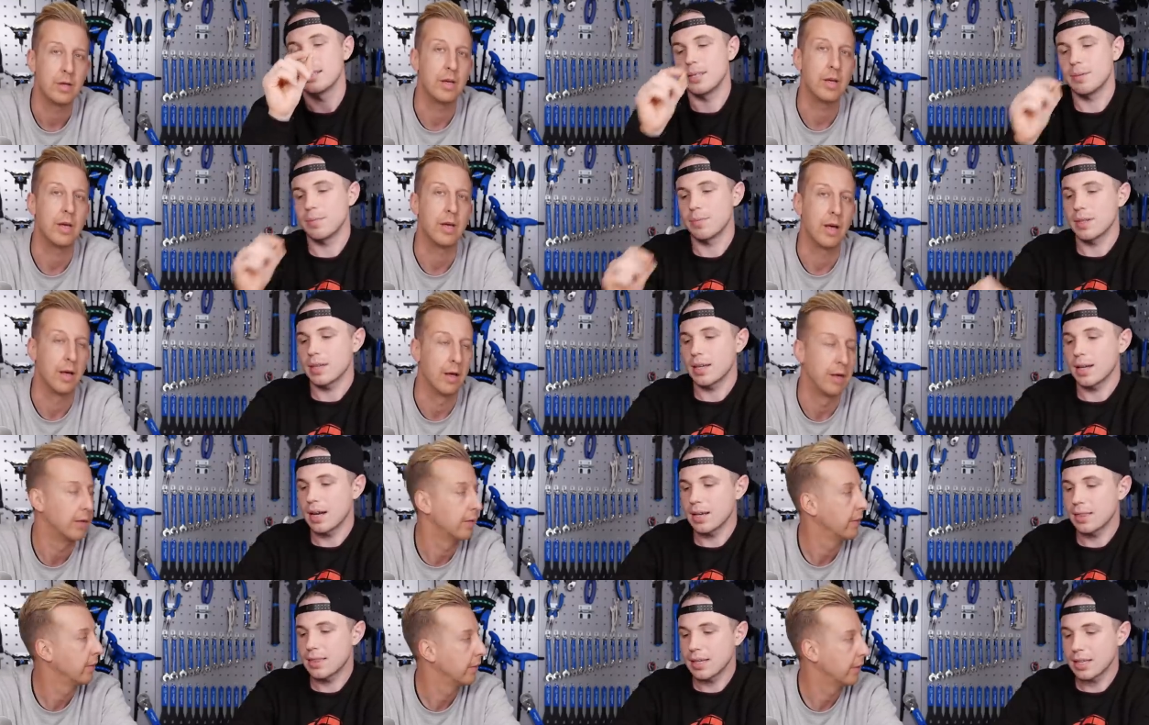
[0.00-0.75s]
Speaker 1: Yeah.
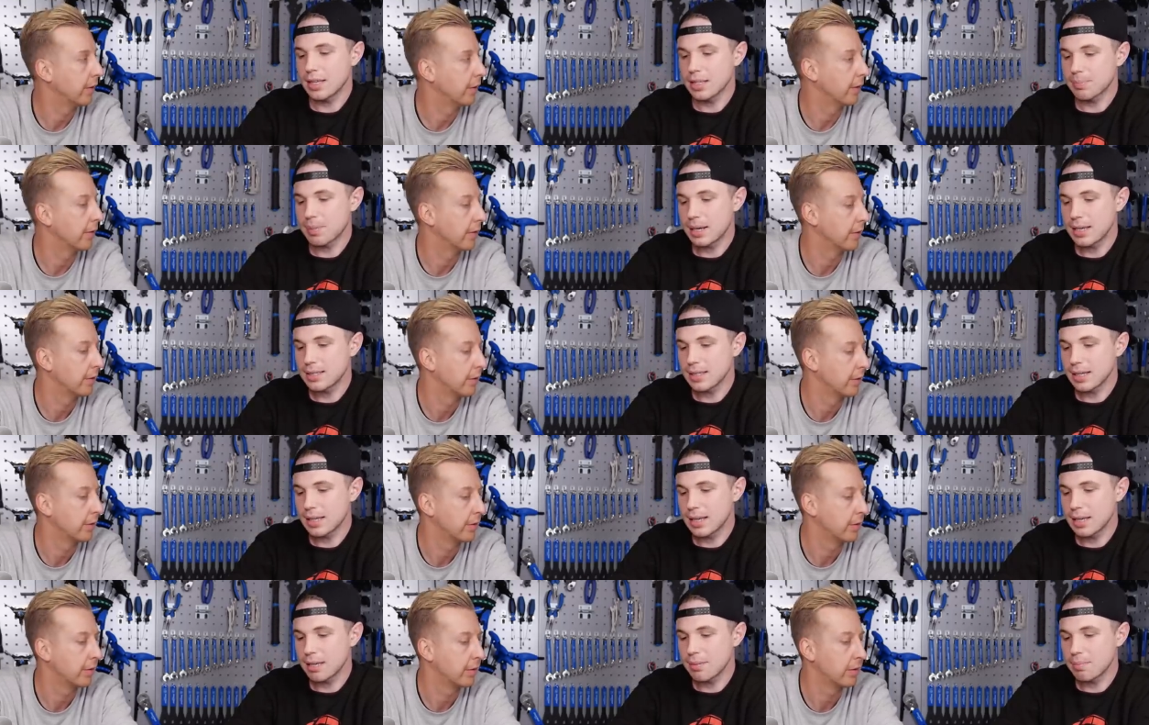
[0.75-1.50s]
I think it's
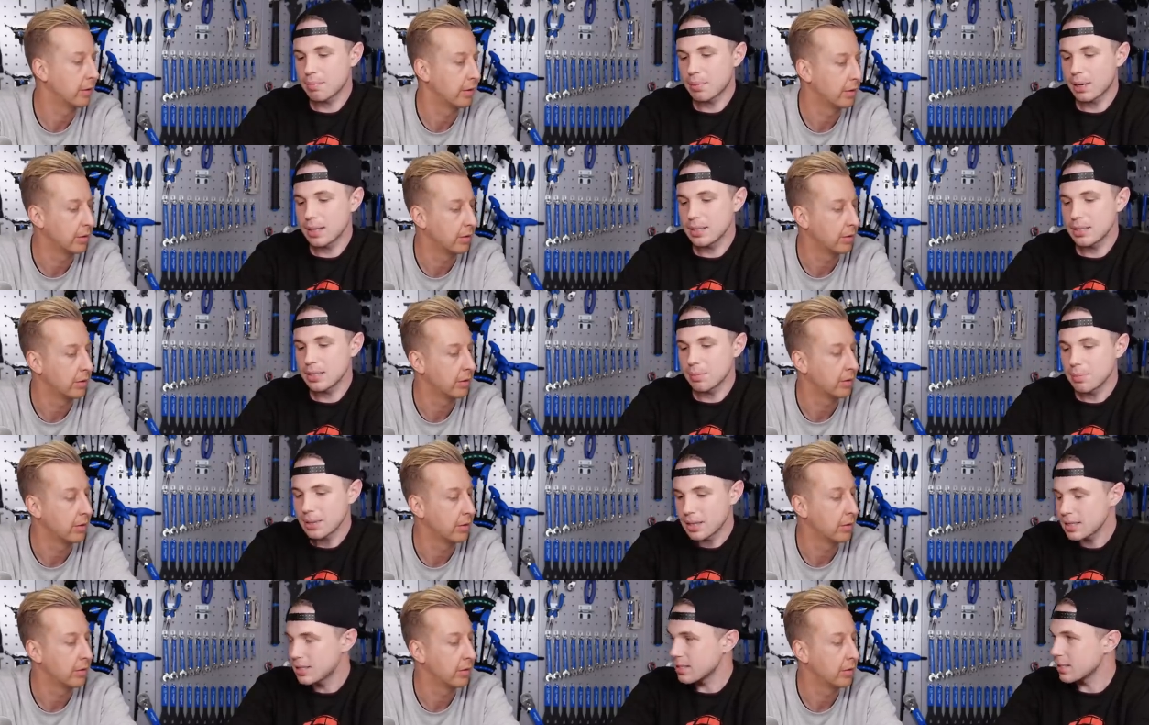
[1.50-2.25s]
basically it binds
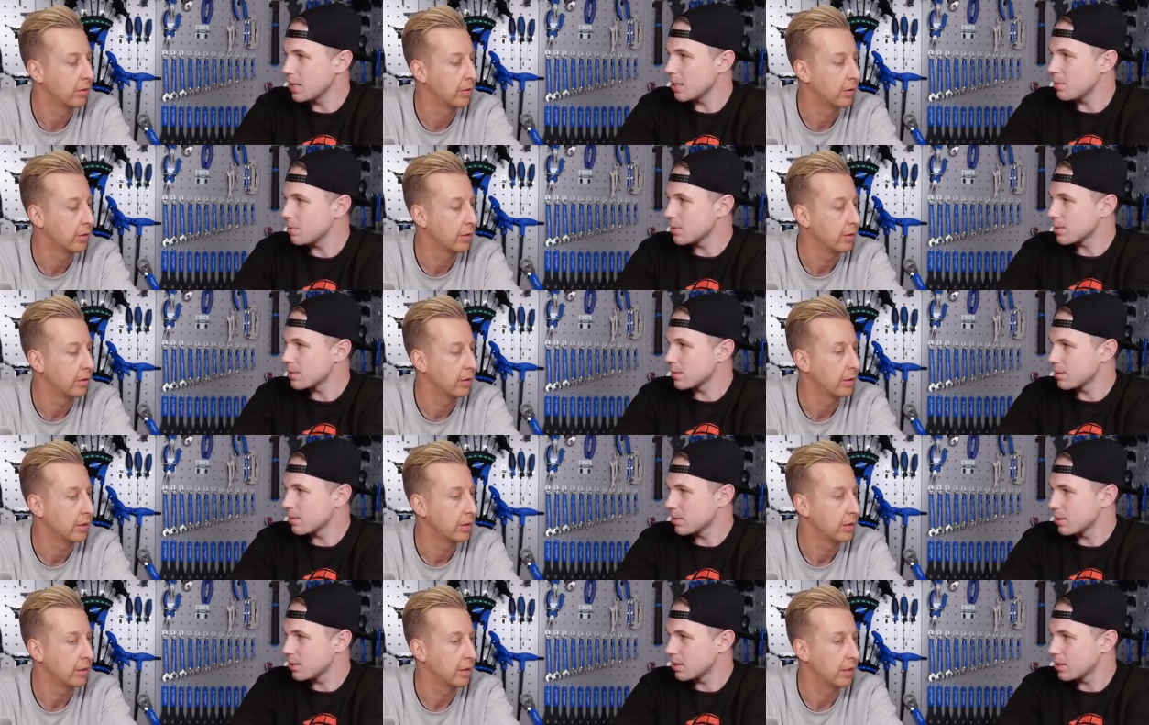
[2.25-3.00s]
up and then slips.
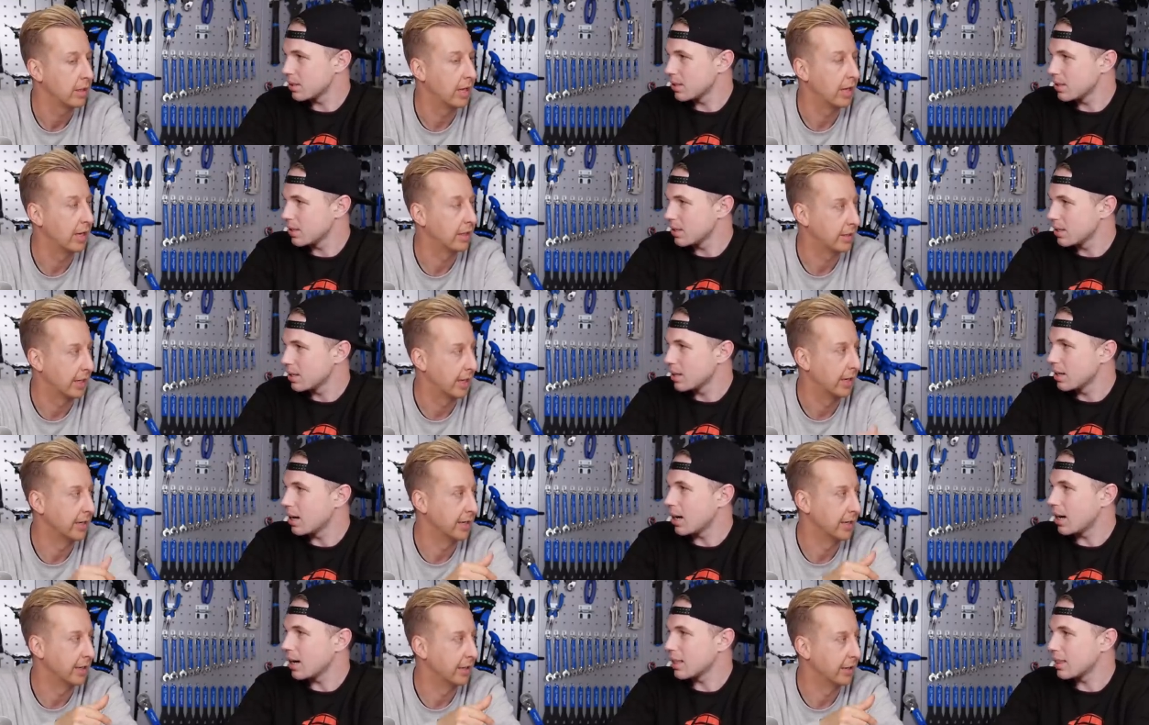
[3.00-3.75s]

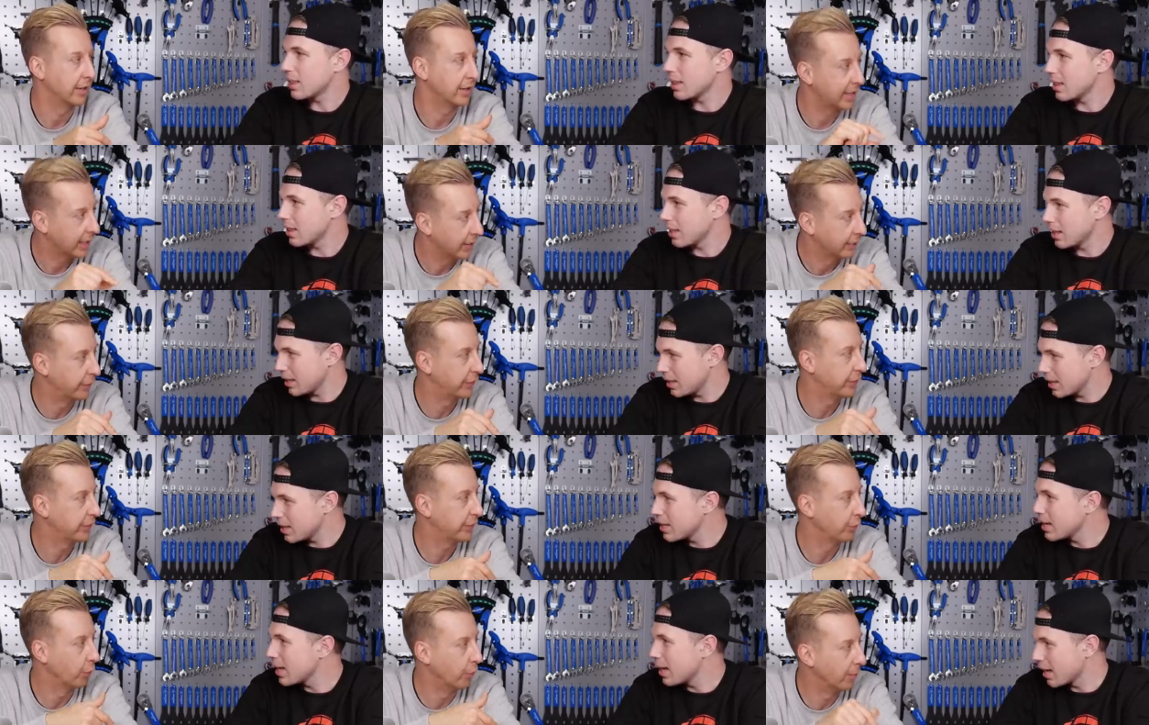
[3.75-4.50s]
Speaker 2: Okay,
Speaker 1: and then I, it
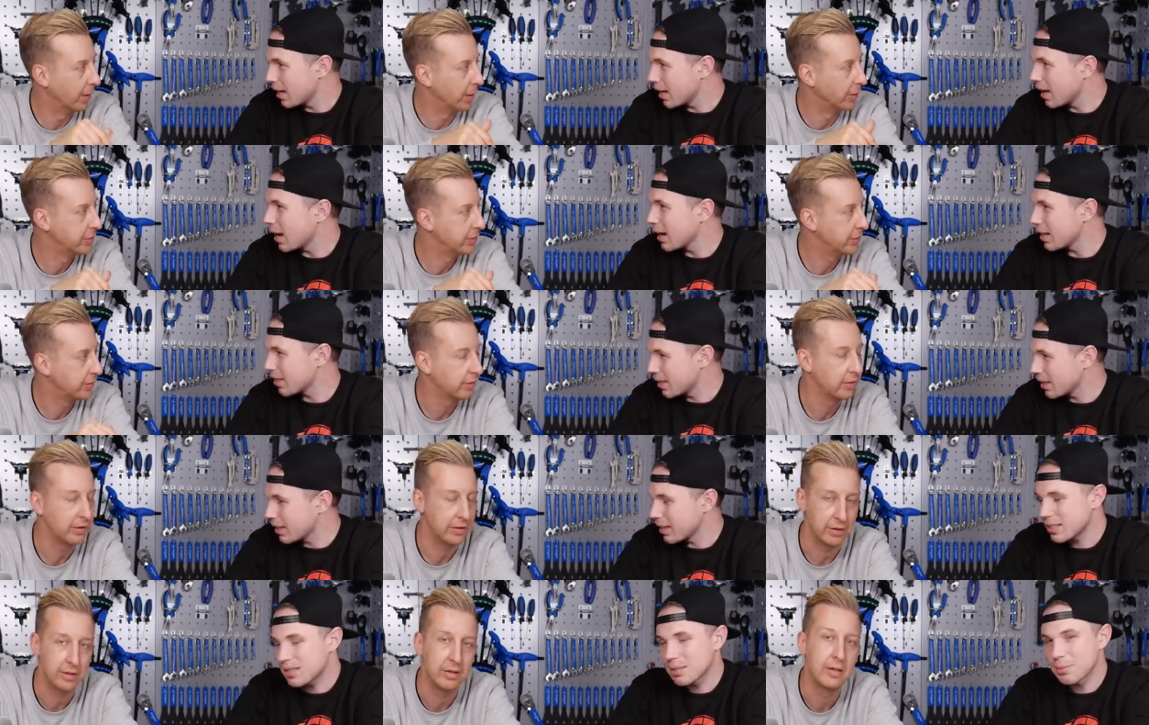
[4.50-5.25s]
gives yeah, almost. I
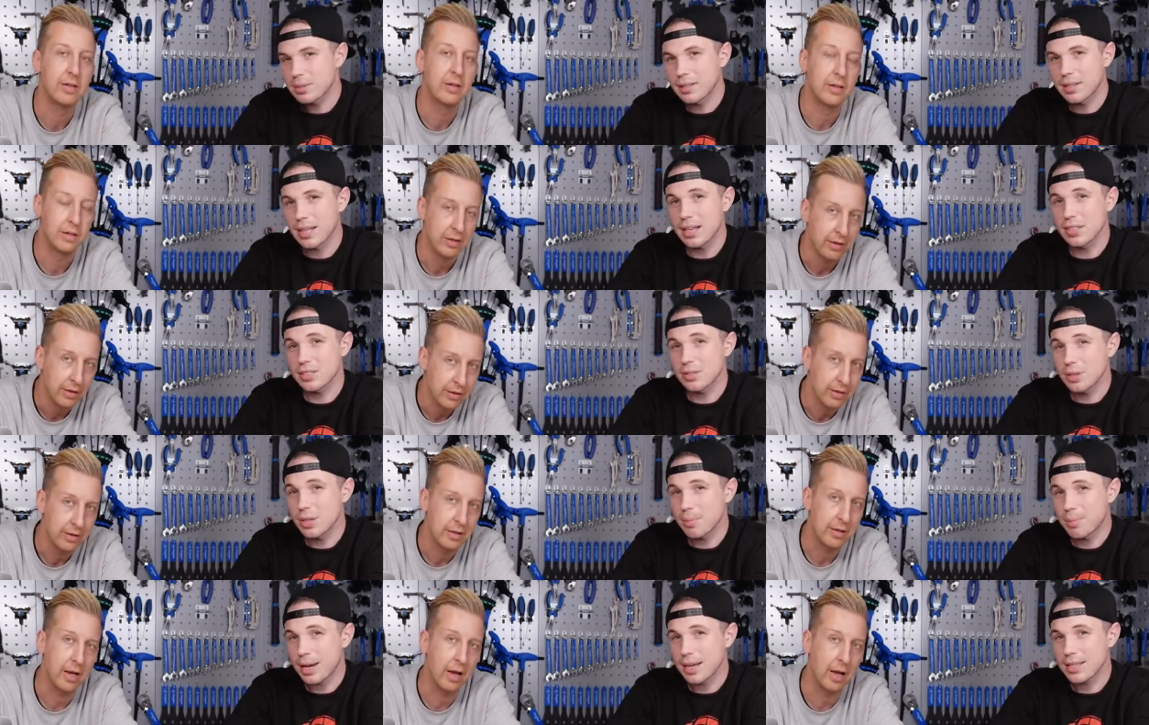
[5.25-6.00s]
think it's something like that.
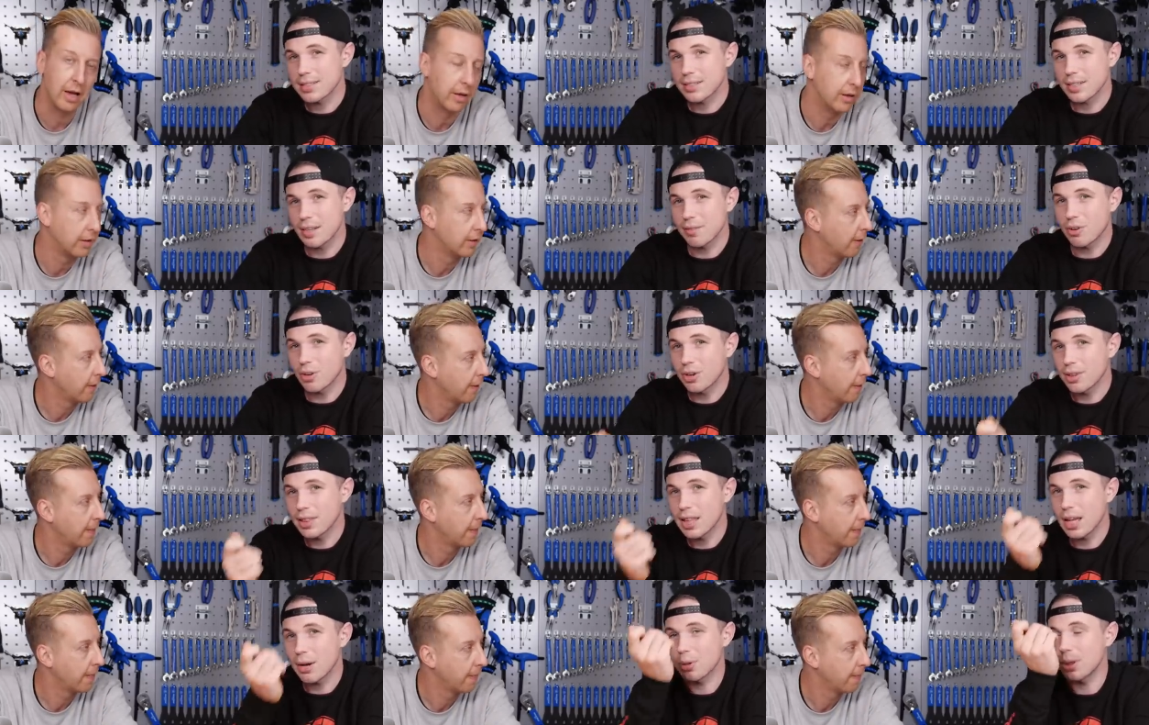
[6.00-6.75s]
So in the past, yeah. I've gone
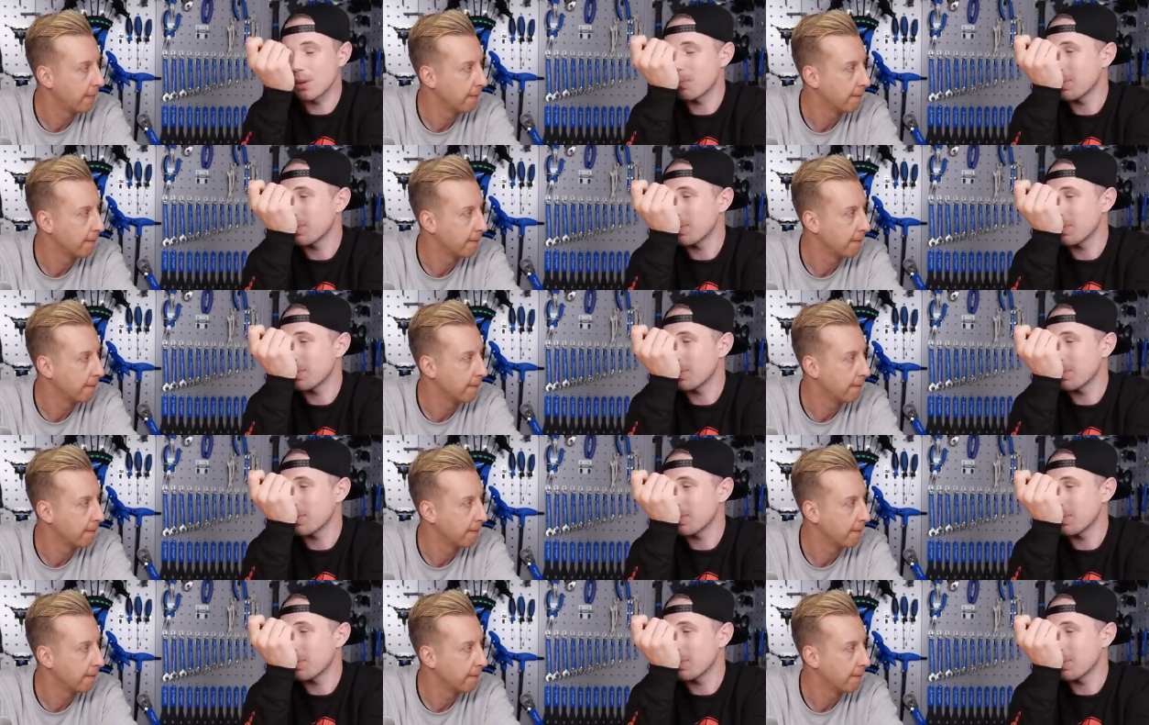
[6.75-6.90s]
in there with